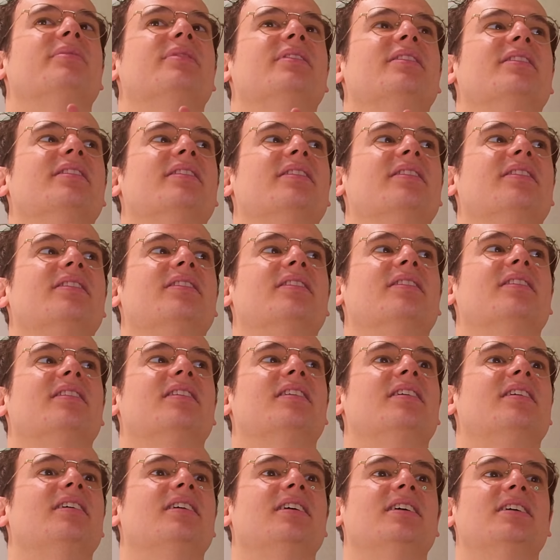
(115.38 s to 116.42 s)

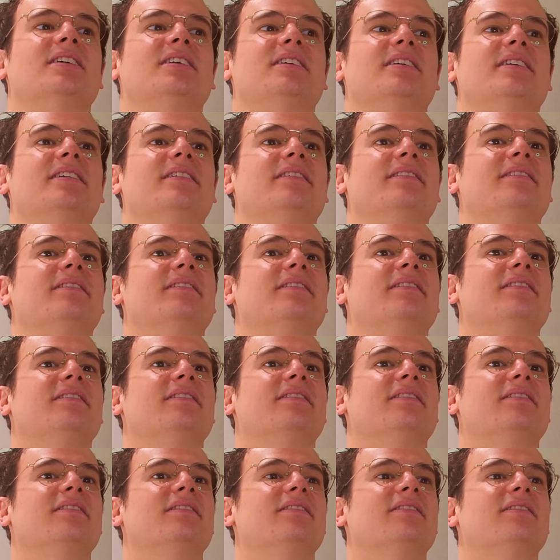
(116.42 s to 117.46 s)

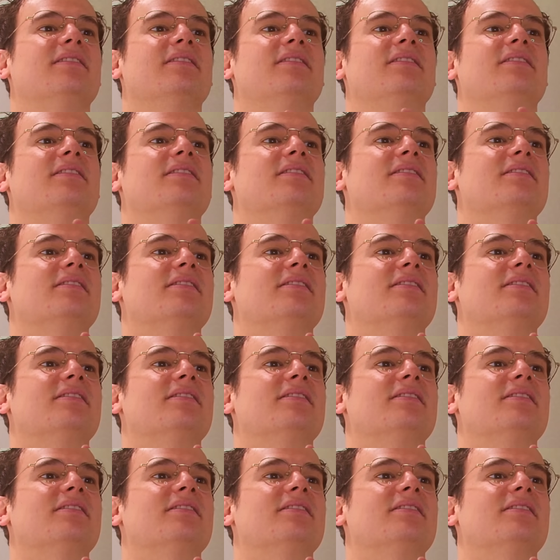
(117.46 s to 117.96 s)
[no speech]